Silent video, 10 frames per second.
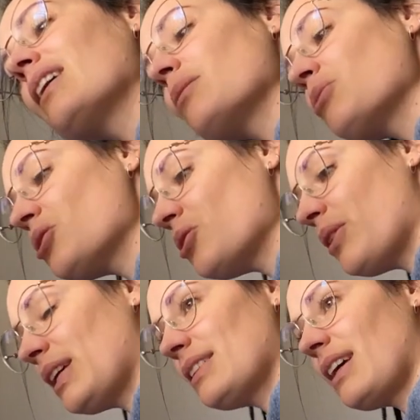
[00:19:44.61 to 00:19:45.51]
I'm so
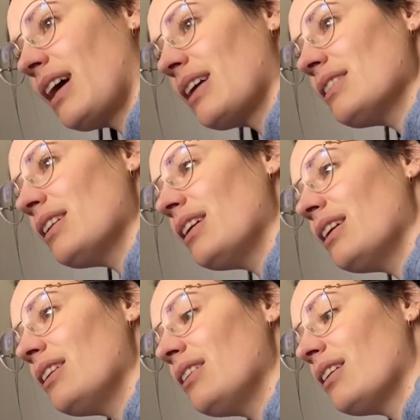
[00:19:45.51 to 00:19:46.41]
excited.